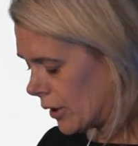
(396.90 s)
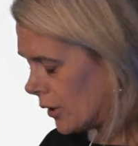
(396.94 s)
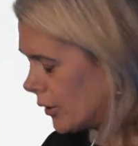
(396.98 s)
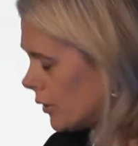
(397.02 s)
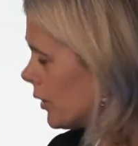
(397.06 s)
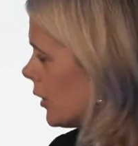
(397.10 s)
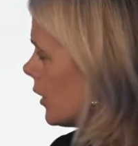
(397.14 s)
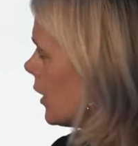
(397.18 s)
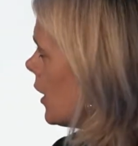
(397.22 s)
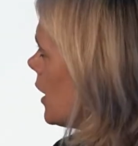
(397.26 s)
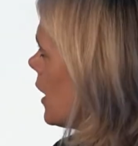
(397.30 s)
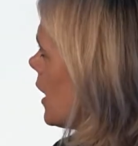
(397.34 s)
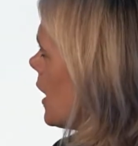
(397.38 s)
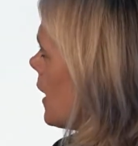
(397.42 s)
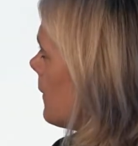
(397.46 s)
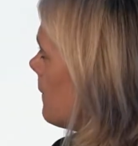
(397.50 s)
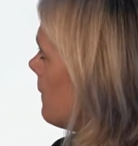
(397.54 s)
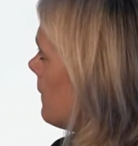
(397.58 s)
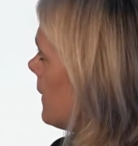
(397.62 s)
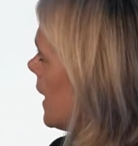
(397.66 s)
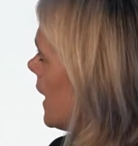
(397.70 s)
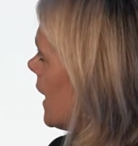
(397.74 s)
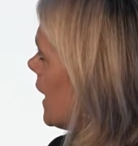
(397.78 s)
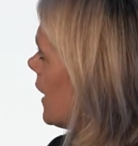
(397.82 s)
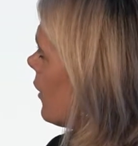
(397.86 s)
in
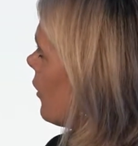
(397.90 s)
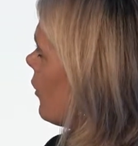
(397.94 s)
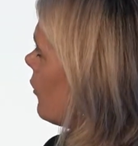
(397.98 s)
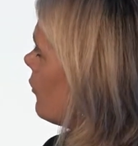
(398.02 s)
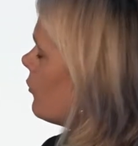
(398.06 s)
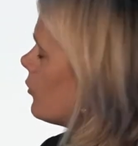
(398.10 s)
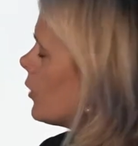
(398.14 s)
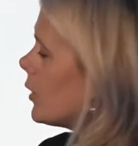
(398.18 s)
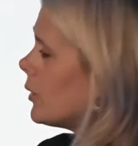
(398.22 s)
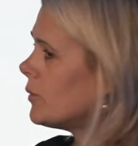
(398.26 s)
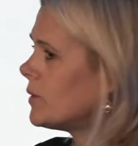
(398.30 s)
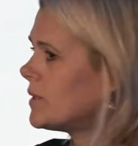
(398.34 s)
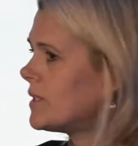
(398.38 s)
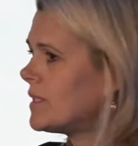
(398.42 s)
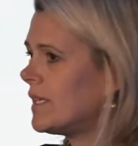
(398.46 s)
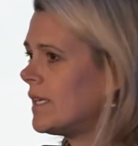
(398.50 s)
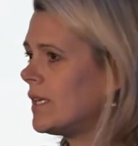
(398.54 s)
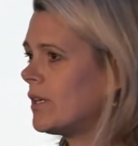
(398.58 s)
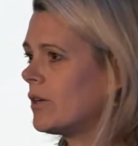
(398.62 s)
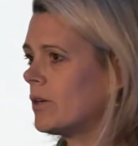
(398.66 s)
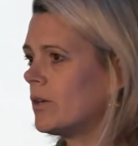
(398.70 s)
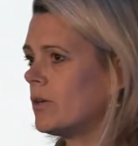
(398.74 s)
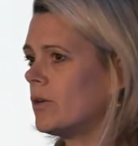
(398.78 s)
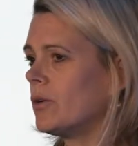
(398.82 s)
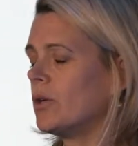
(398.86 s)
drugs and
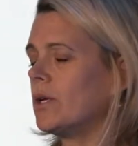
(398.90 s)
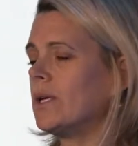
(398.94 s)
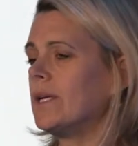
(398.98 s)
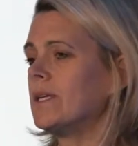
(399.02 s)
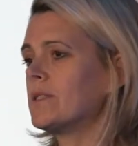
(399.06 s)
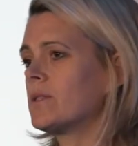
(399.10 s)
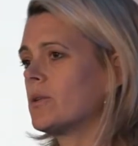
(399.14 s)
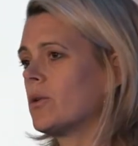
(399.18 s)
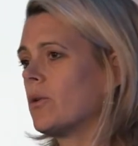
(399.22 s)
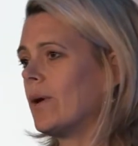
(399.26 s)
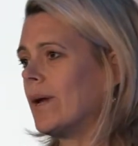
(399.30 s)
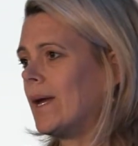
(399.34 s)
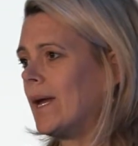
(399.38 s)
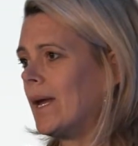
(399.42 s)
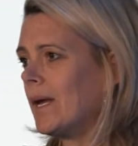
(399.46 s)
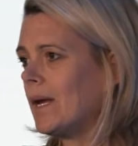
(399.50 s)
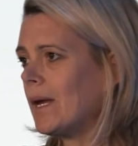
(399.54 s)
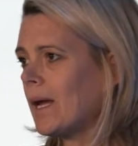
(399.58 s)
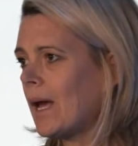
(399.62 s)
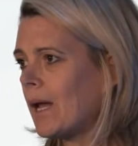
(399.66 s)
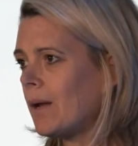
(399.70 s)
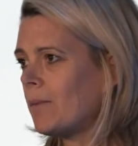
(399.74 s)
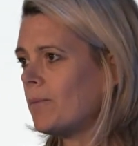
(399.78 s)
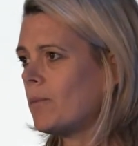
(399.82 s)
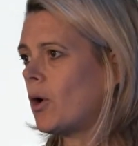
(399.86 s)
alcohol,
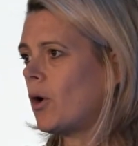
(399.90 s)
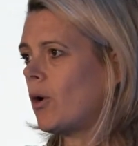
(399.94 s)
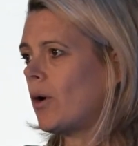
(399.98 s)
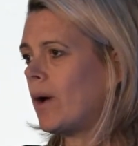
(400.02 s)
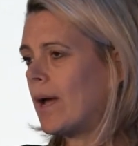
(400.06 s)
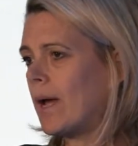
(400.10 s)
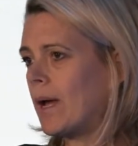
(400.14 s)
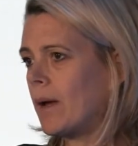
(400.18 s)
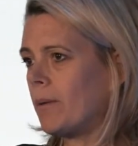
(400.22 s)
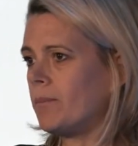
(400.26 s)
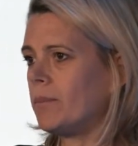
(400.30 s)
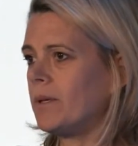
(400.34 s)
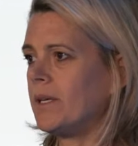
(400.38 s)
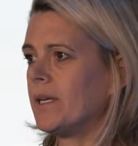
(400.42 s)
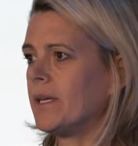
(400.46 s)
and